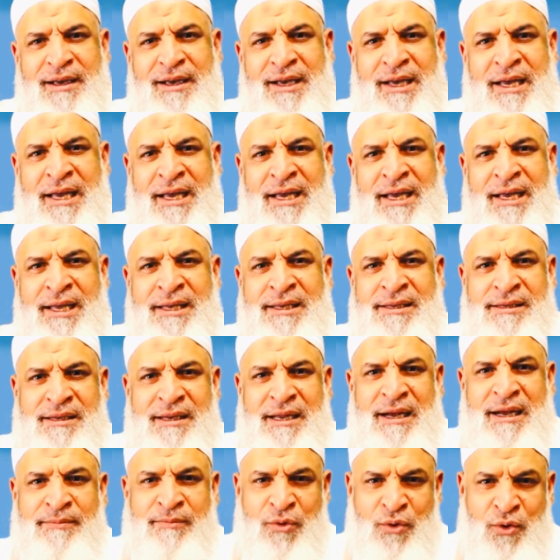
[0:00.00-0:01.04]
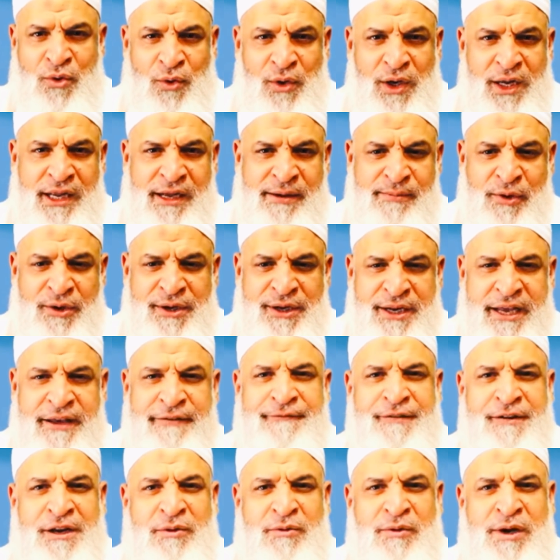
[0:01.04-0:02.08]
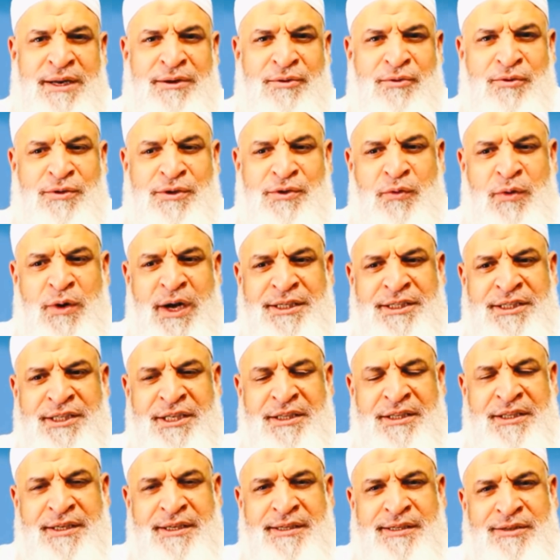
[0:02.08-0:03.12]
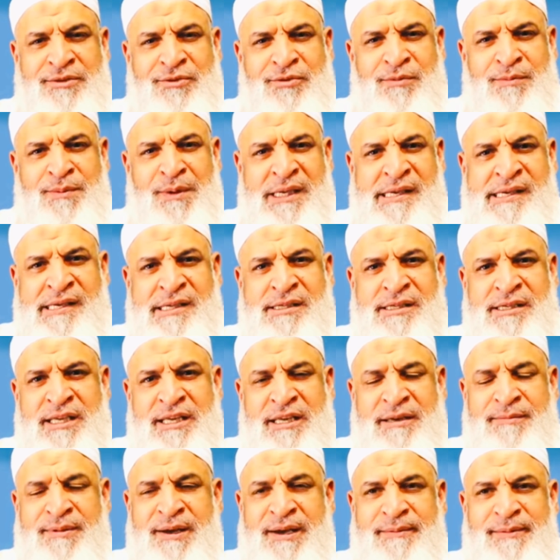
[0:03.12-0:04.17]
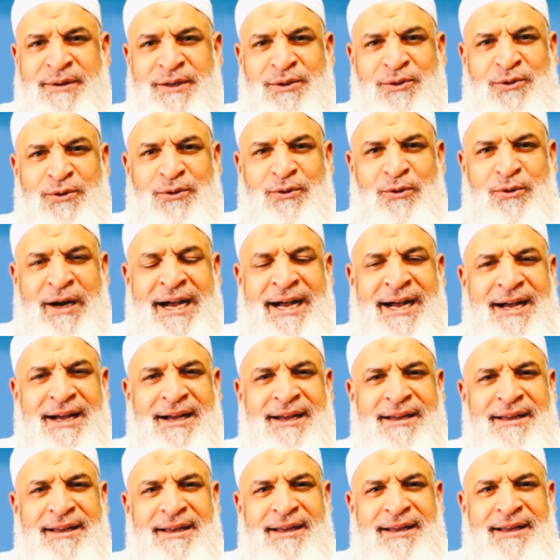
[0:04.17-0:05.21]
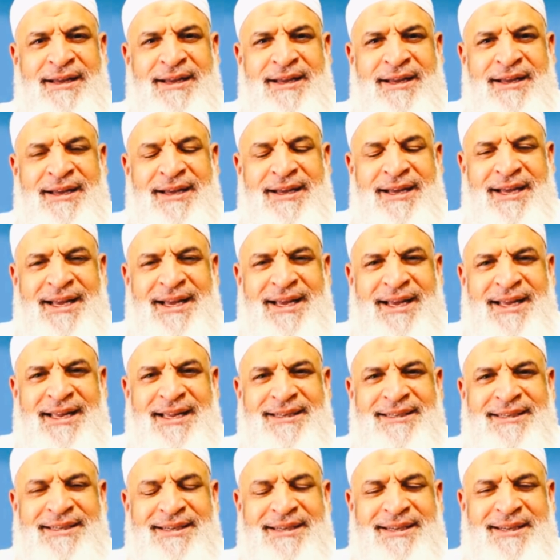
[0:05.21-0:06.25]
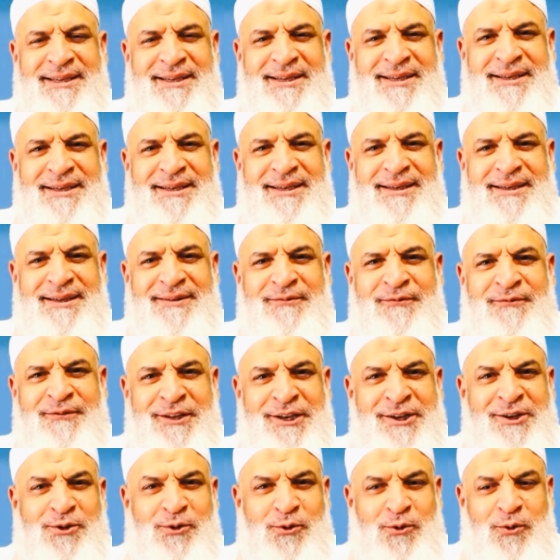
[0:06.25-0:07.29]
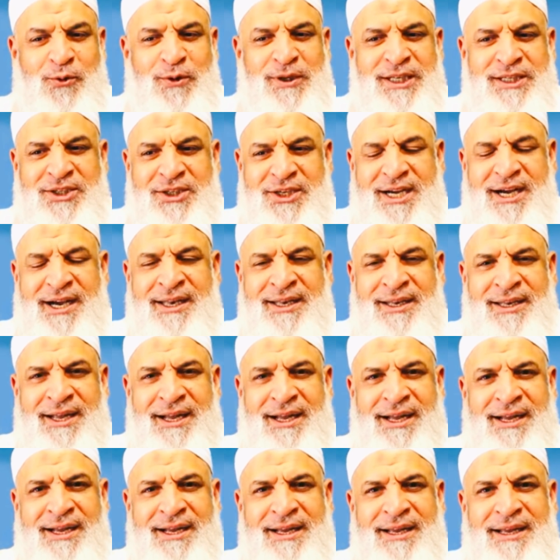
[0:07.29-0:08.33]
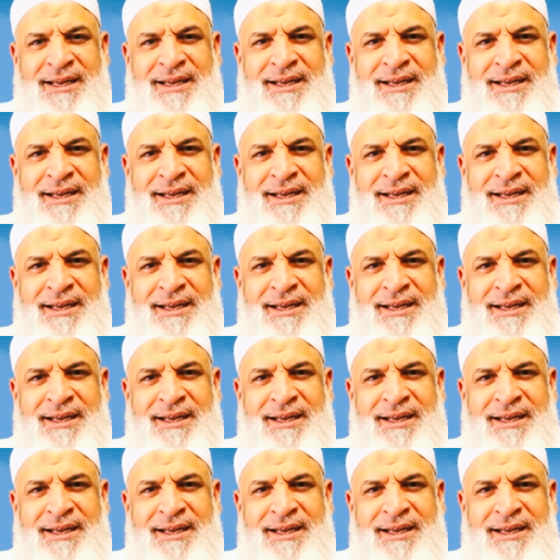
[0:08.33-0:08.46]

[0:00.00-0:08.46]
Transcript: and I'm calling upon everyone who is watching this to please keep him in your dua. And very soon, inshallah,